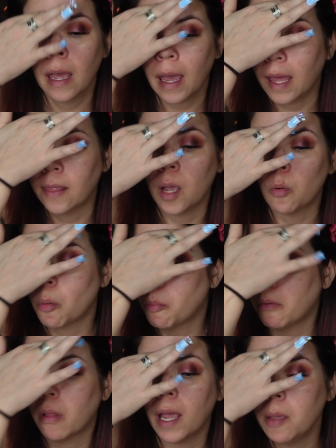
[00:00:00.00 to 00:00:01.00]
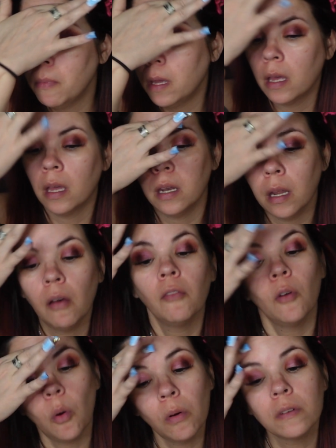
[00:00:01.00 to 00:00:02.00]
and they were blaming it, of
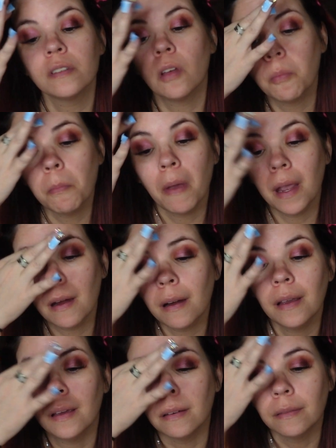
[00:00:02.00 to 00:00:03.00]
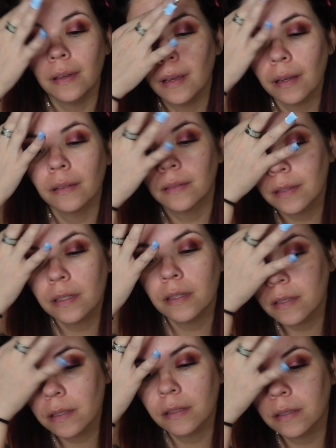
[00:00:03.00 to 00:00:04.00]
course, on Mary. Yeah, because
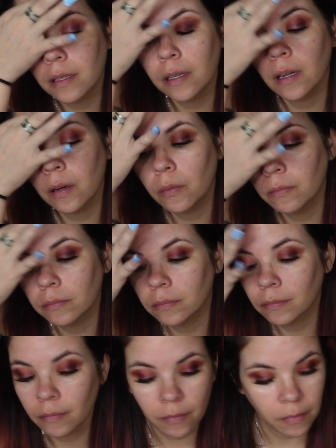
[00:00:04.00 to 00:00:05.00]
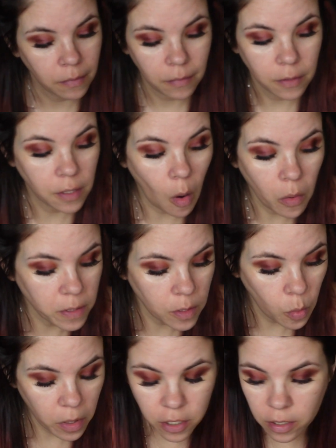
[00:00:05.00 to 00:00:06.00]
it's, you know, it's always the
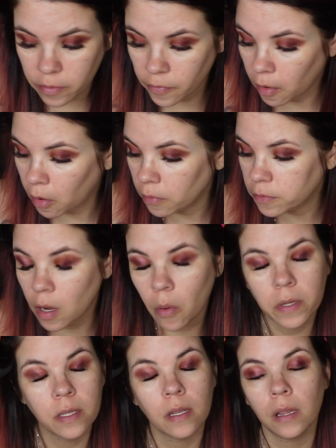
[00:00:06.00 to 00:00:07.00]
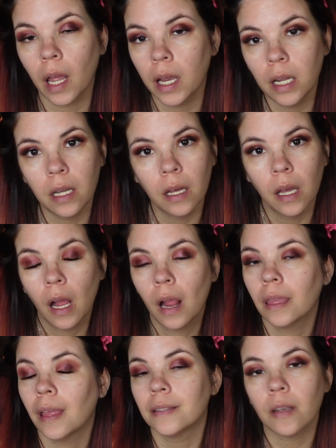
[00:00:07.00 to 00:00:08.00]
witch's fault. It's always the lady
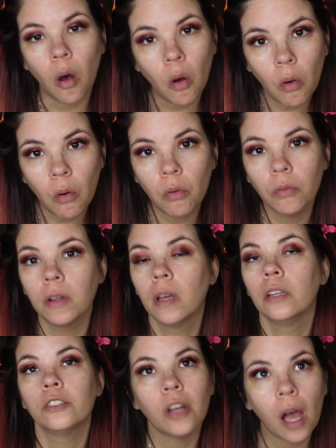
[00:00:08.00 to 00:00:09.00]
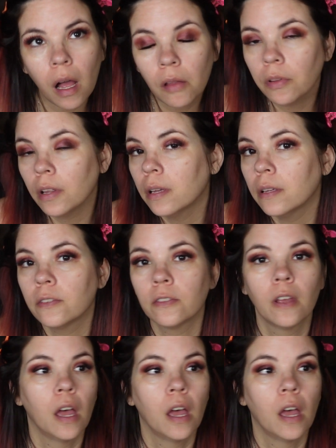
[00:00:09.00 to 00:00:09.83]
that's old, childless,